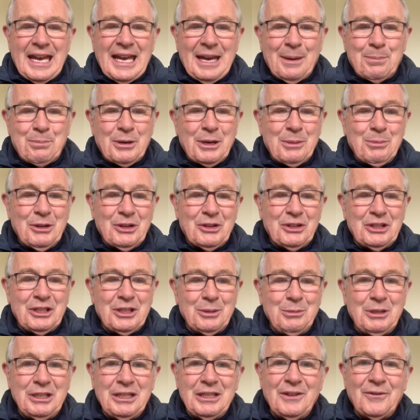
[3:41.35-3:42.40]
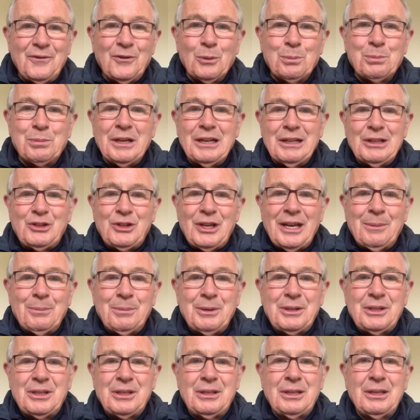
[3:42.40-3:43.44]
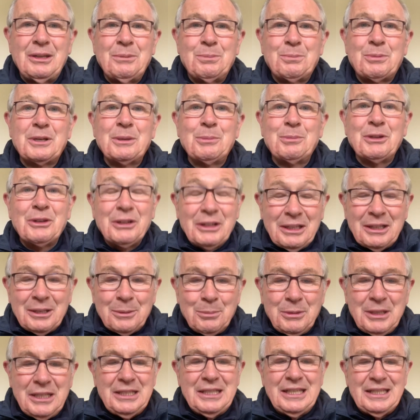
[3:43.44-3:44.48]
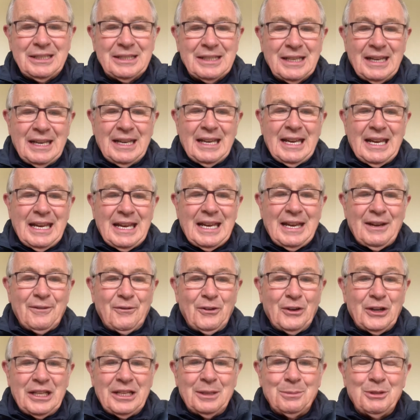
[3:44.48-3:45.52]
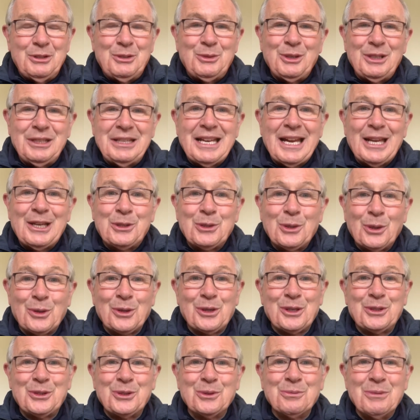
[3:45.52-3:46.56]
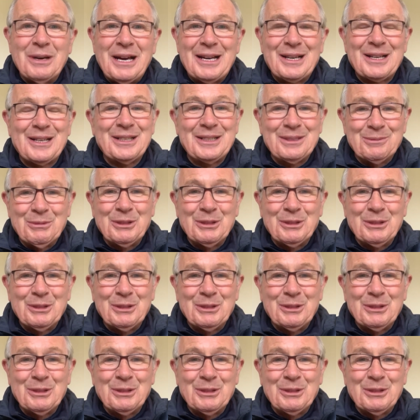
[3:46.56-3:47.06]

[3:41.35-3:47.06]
Premier Intermediate Football Championship, the Premier Intermediate final between Kanturk and Newmarket.